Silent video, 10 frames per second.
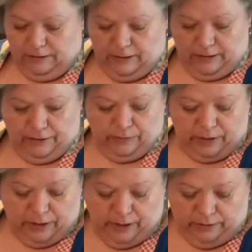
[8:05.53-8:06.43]
There we
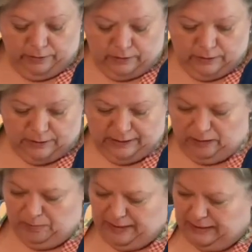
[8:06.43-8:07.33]
are. It's a
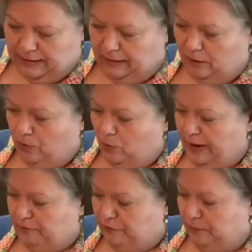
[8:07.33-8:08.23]
little bit
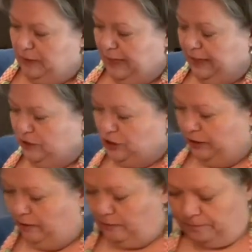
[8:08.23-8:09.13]
wet from the
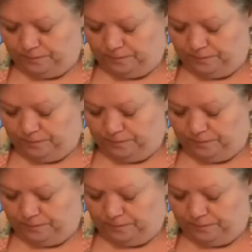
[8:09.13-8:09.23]
eggshell.